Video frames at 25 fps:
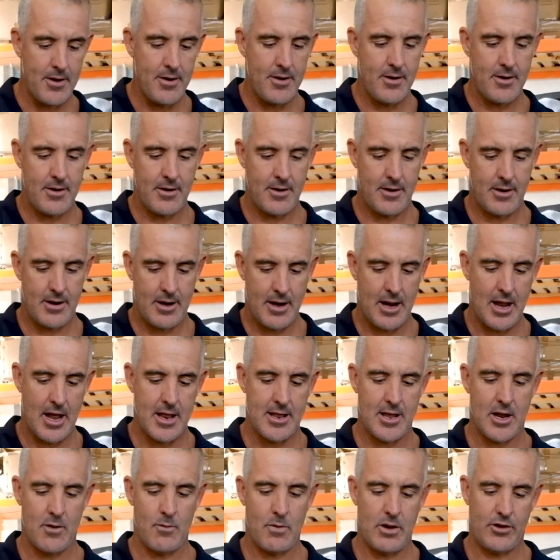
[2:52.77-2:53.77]

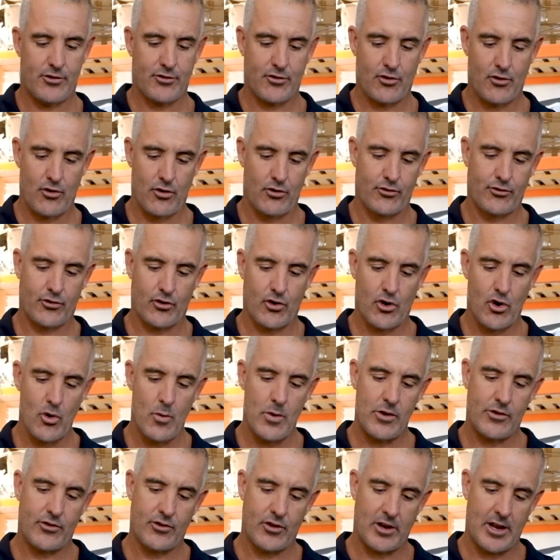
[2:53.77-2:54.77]
and then we
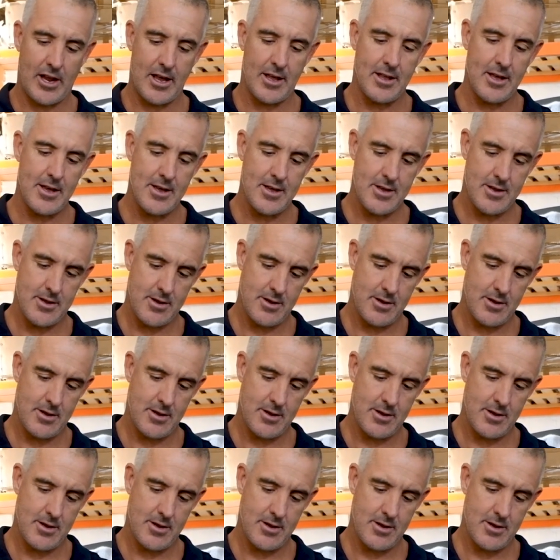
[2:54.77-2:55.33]
screw it together,